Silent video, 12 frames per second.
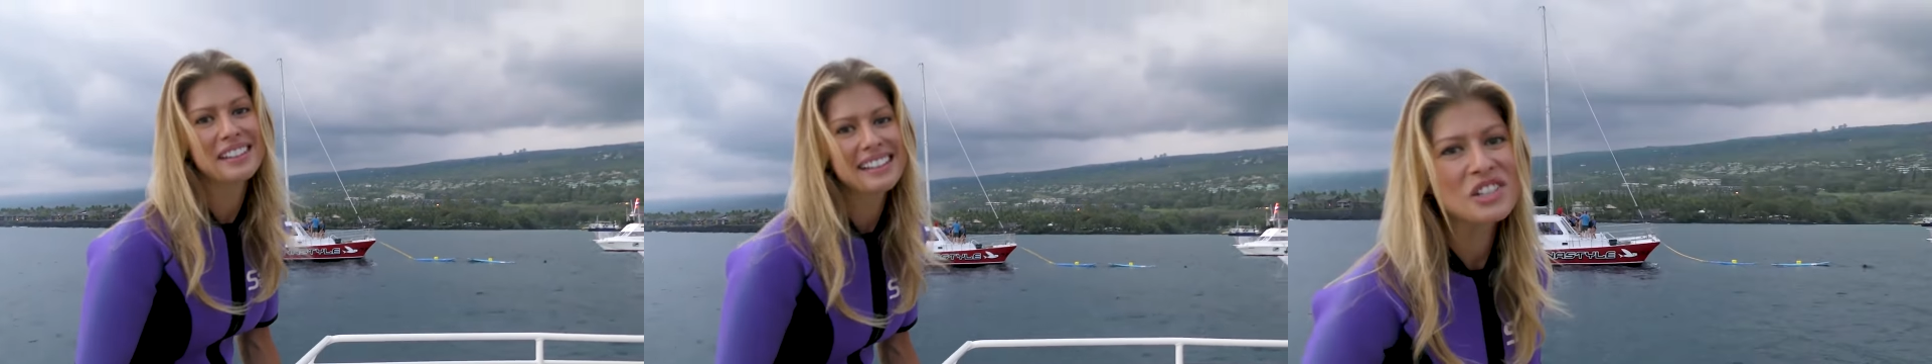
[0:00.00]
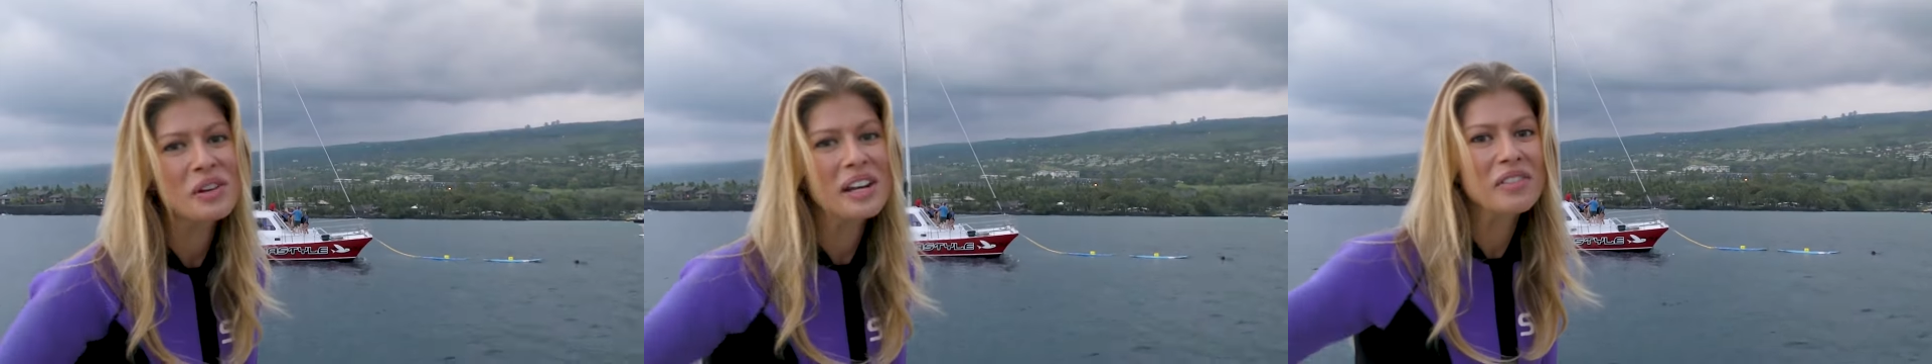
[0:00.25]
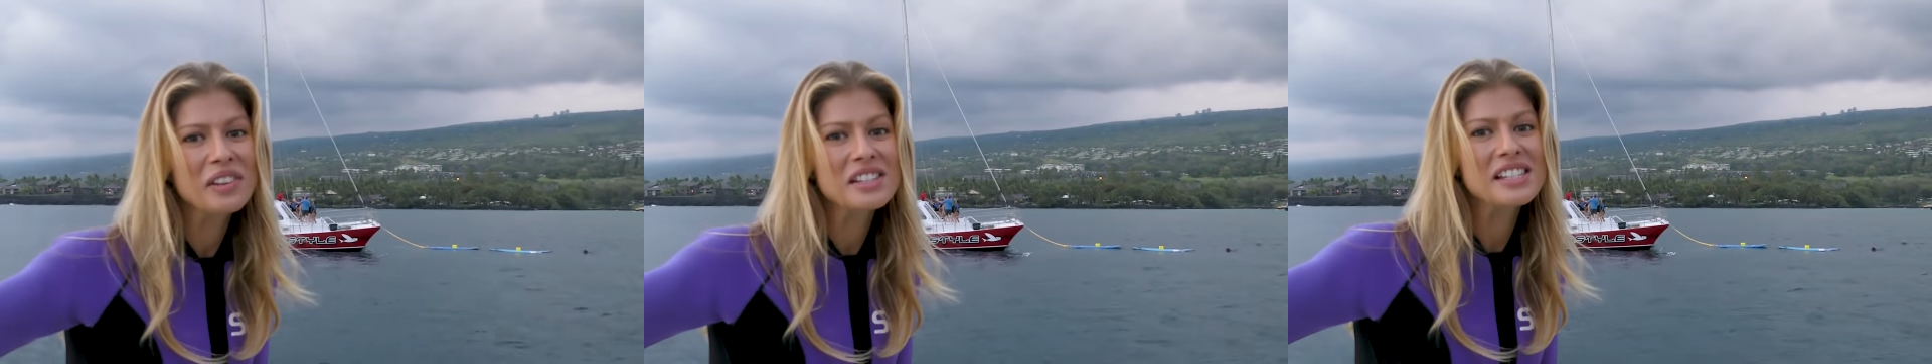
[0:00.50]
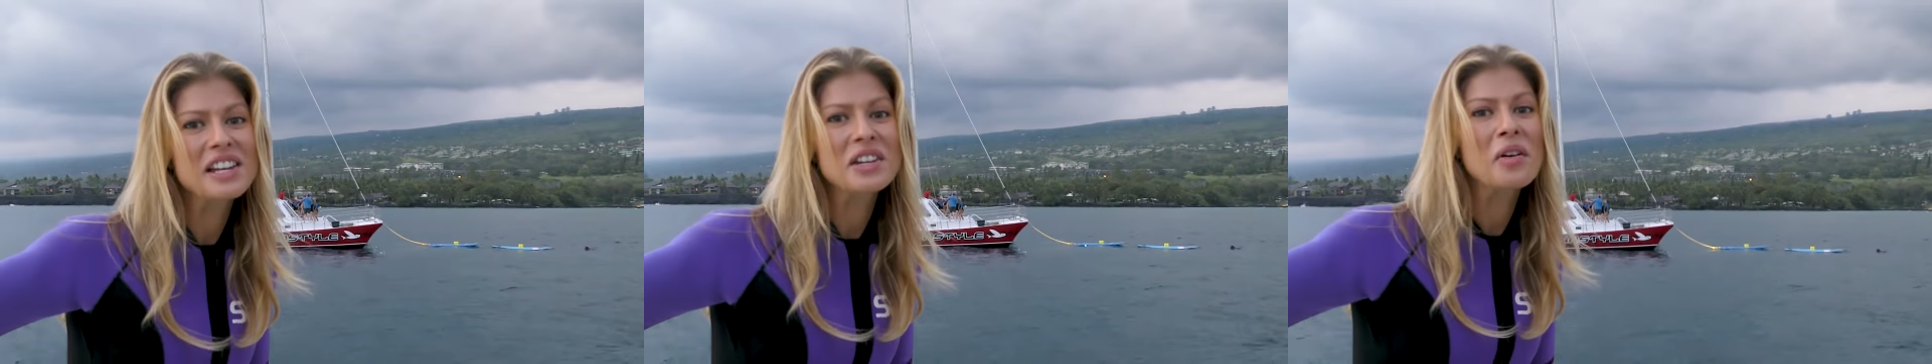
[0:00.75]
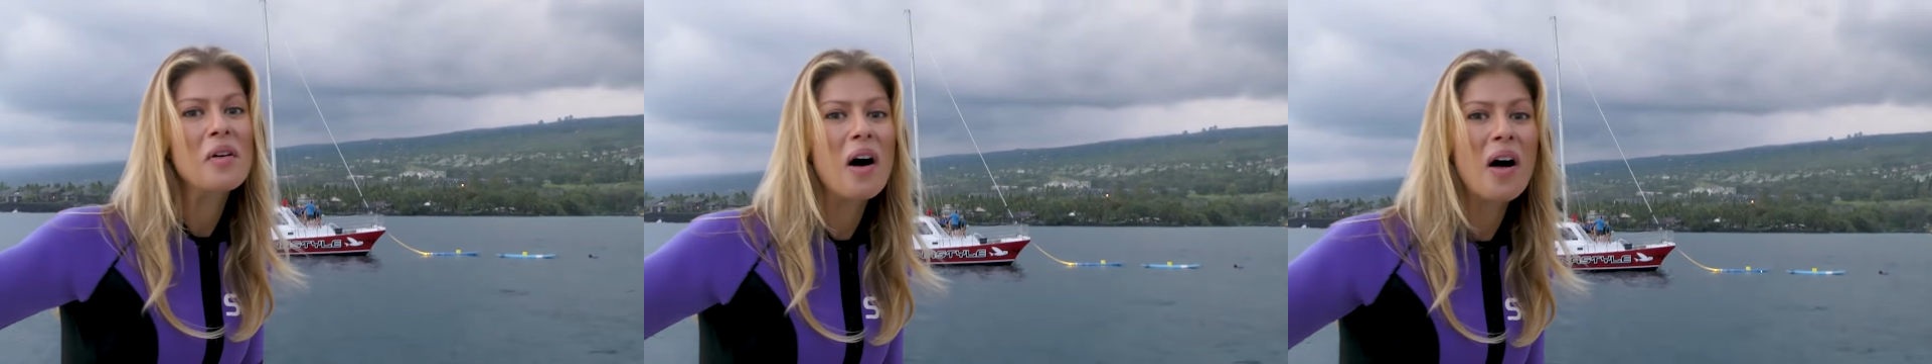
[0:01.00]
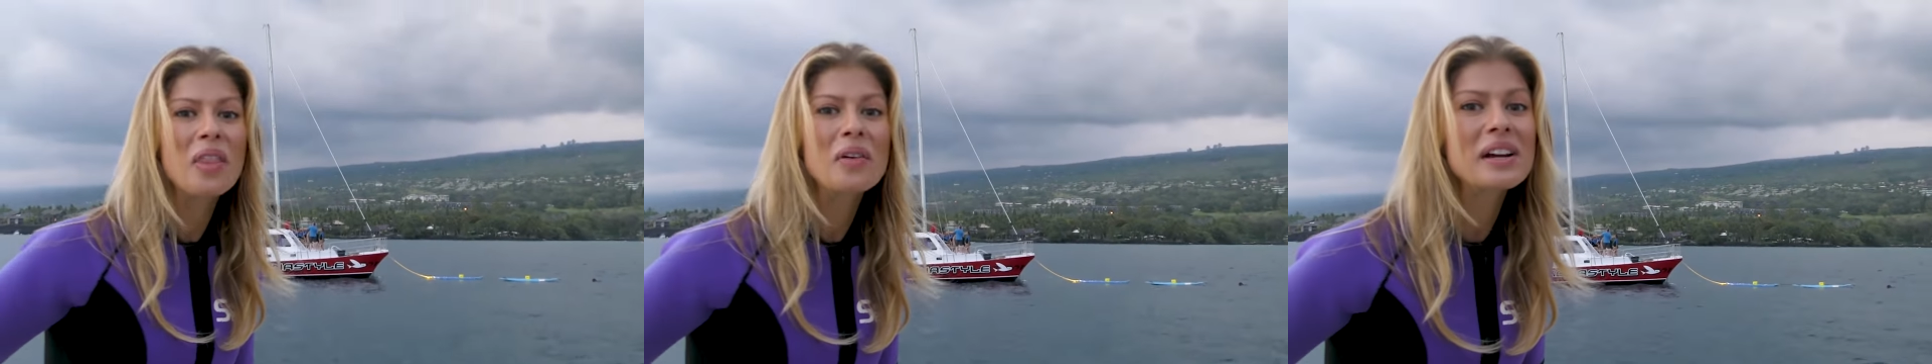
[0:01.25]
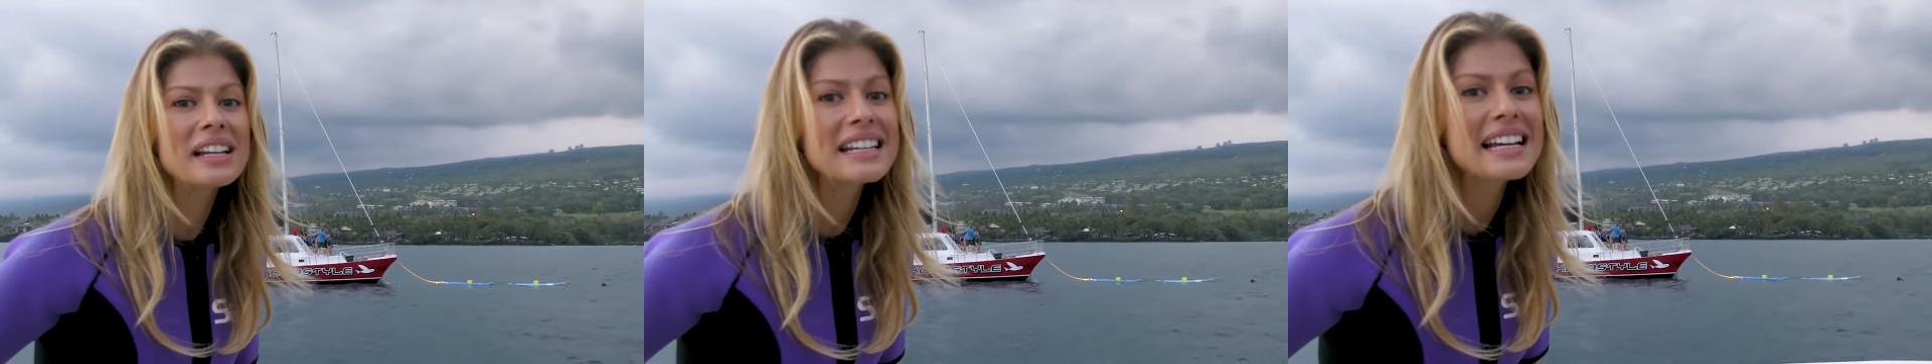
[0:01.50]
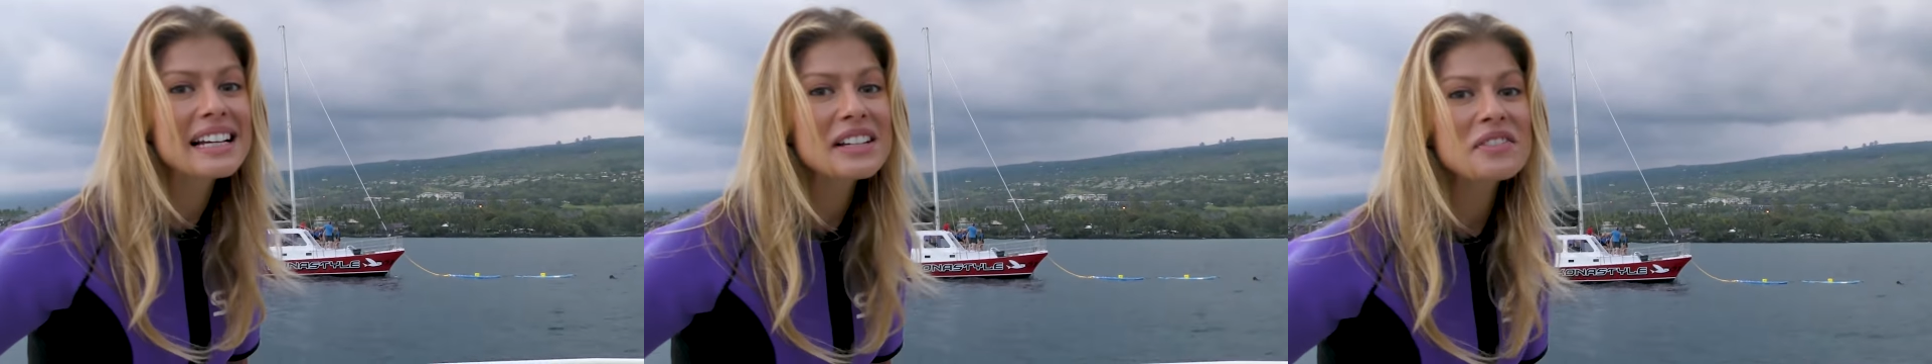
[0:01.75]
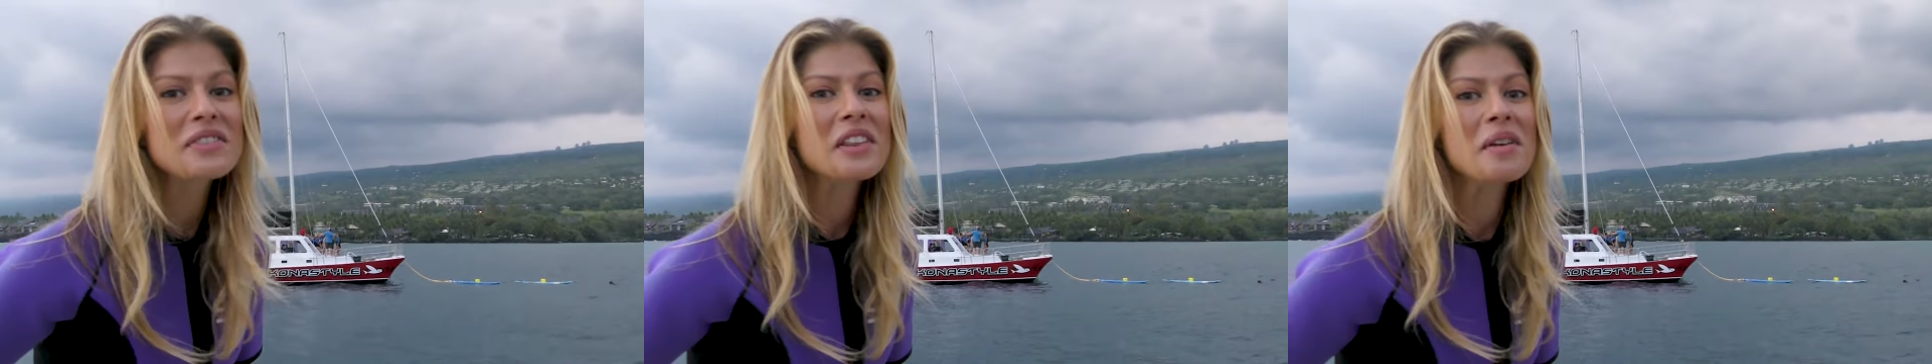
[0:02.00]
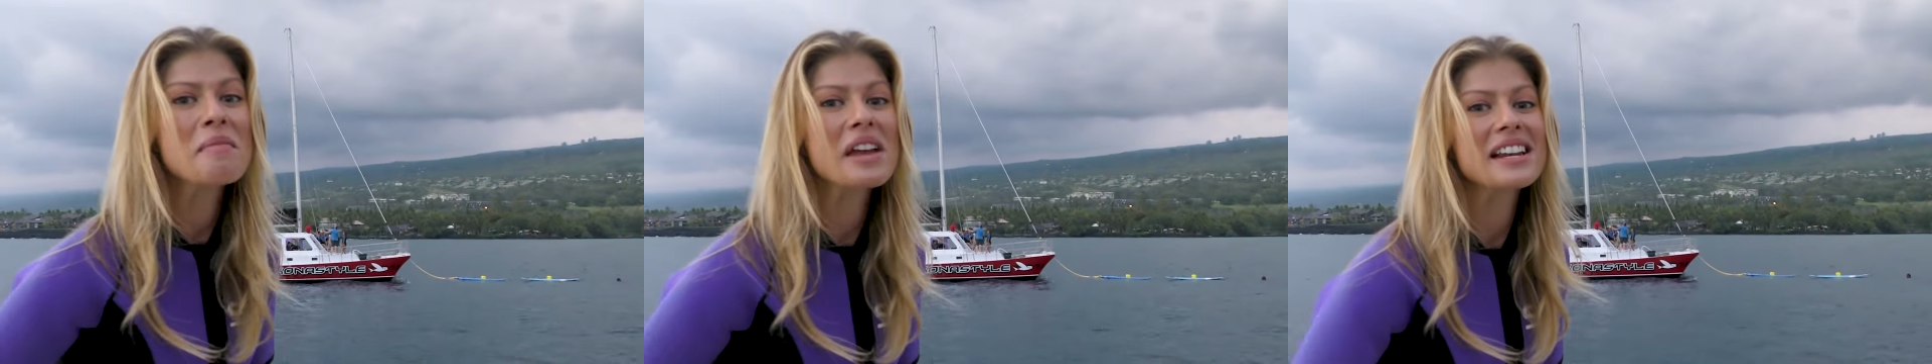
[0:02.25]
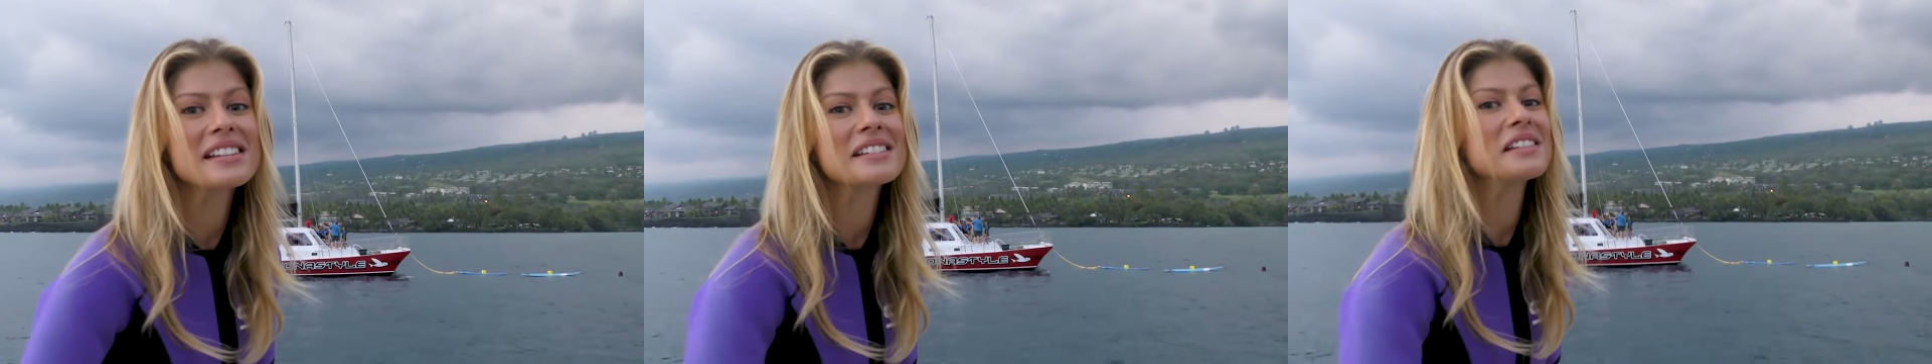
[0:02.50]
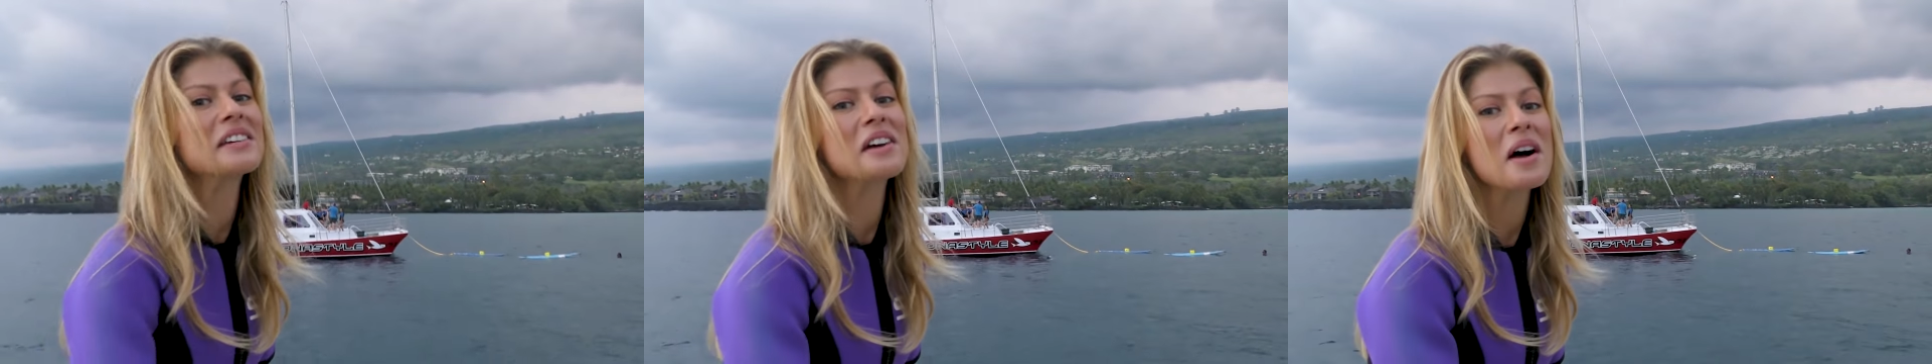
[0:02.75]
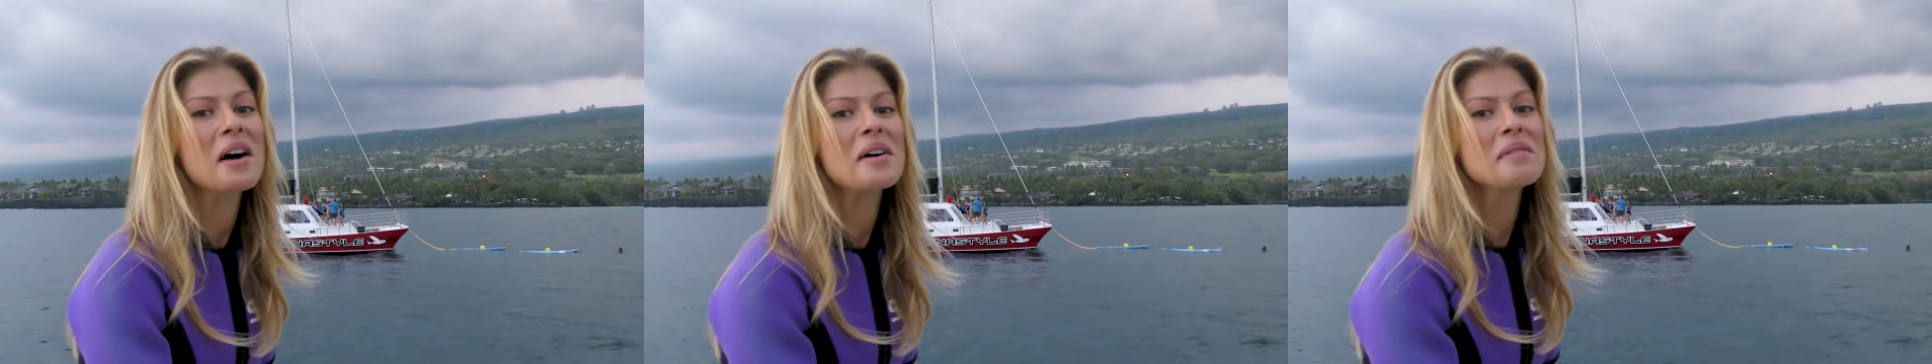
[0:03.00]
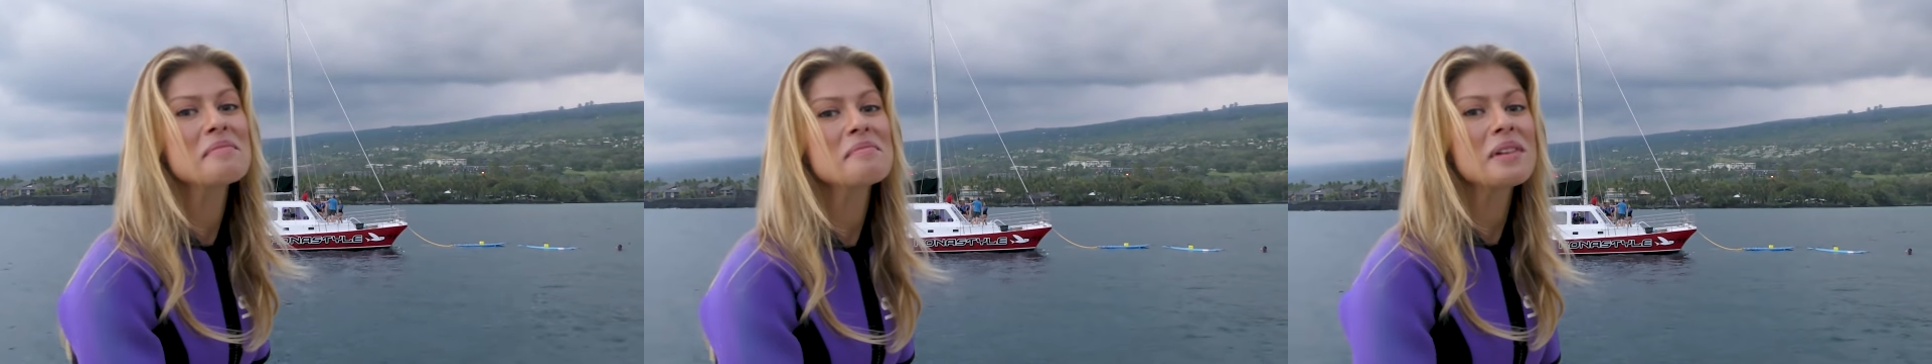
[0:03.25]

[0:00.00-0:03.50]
Just waiting for the sun to go all the way down, for the mantas to come.